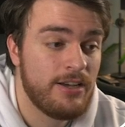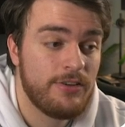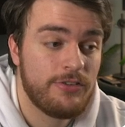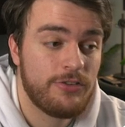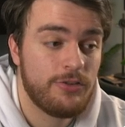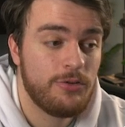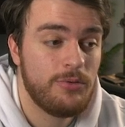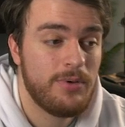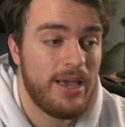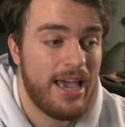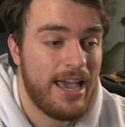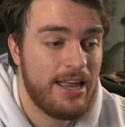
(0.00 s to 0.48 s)

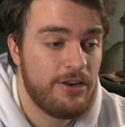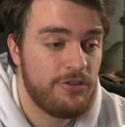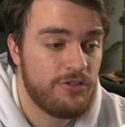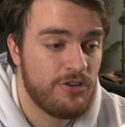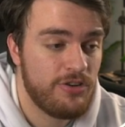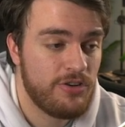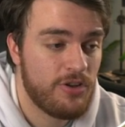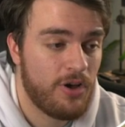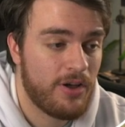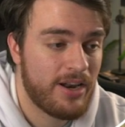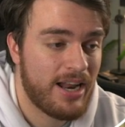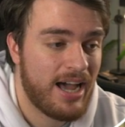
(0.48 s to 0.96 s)
to
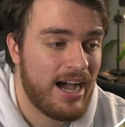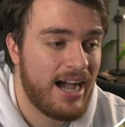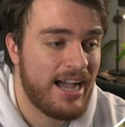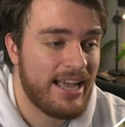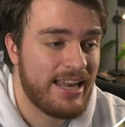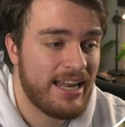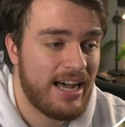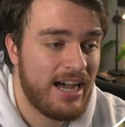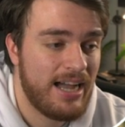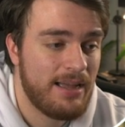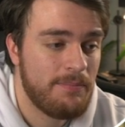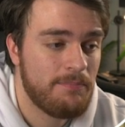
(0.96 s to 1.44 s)

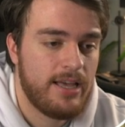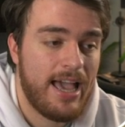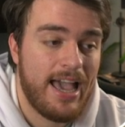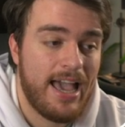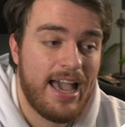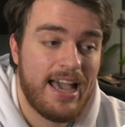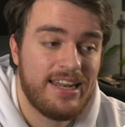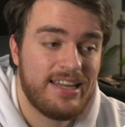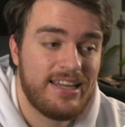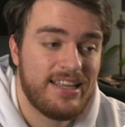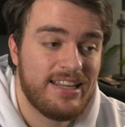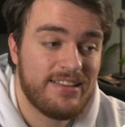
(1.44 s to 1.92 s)
engine.ini,
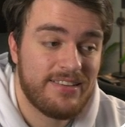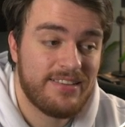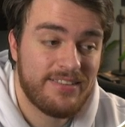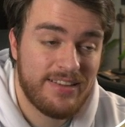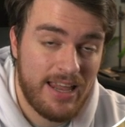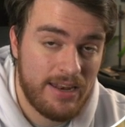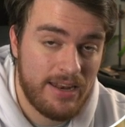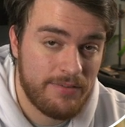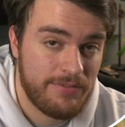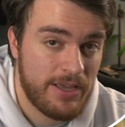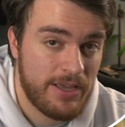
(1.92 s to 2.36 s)
and inside of